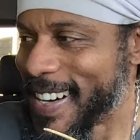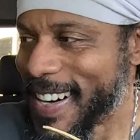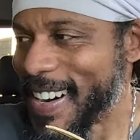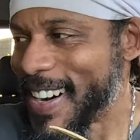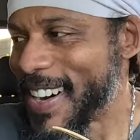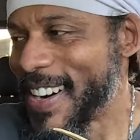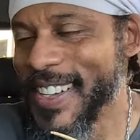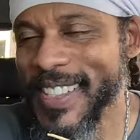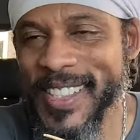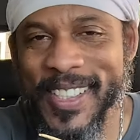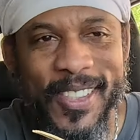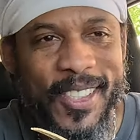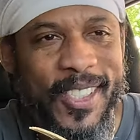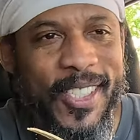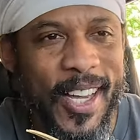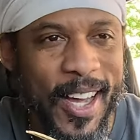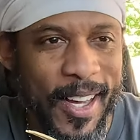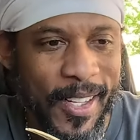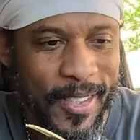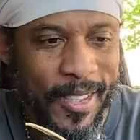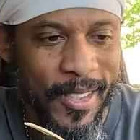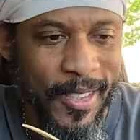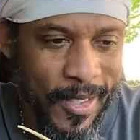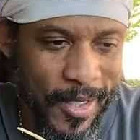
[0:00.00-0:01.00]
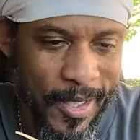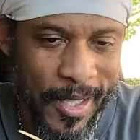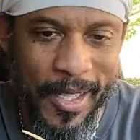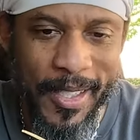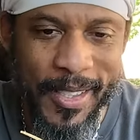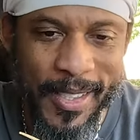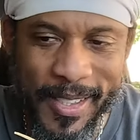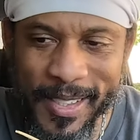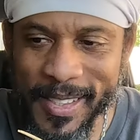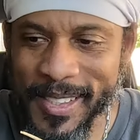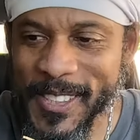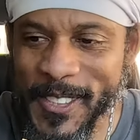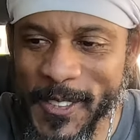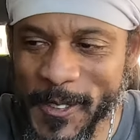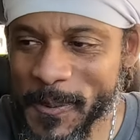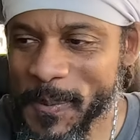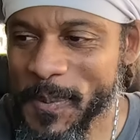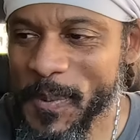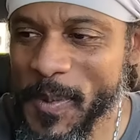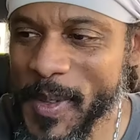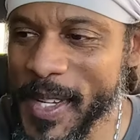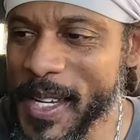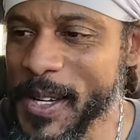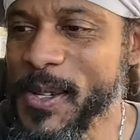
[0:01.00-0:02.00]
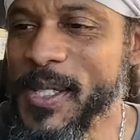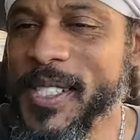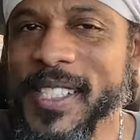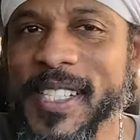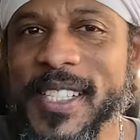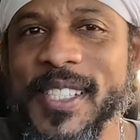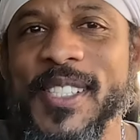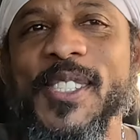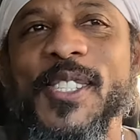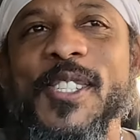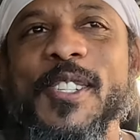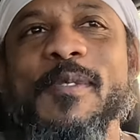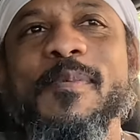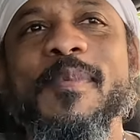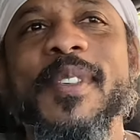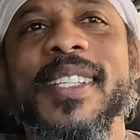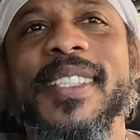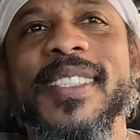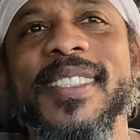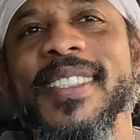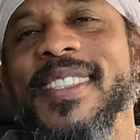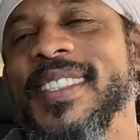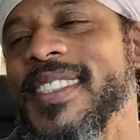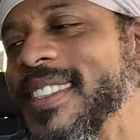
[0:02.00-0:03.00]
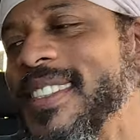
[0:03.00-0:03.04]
all the chocolate dust. Mm -hmm. It was just too much.